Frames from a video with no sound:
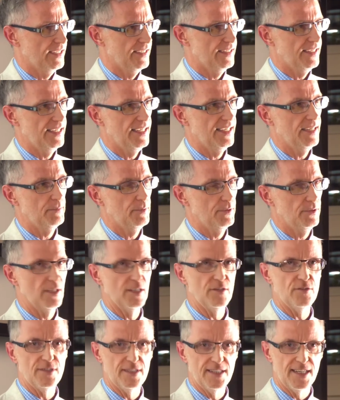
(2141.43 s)
and then I put
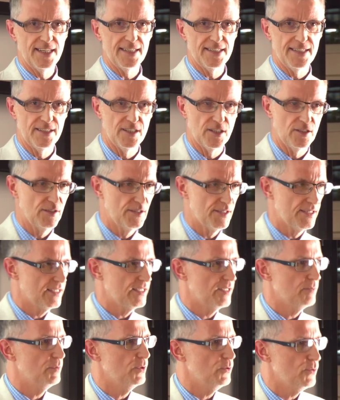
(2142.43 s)
$190
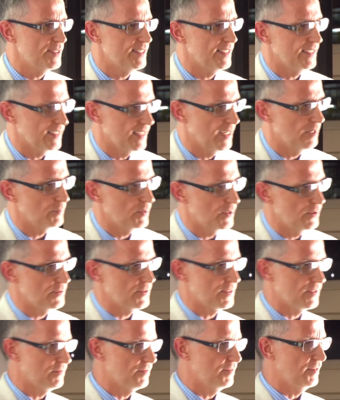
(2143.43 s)
into boosting that
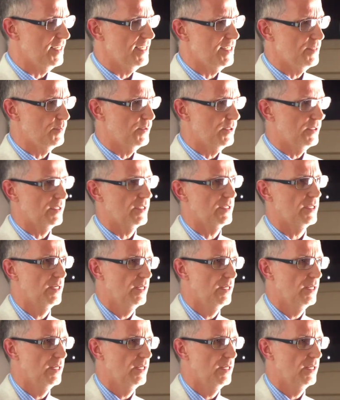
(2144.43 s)
post on Facebook.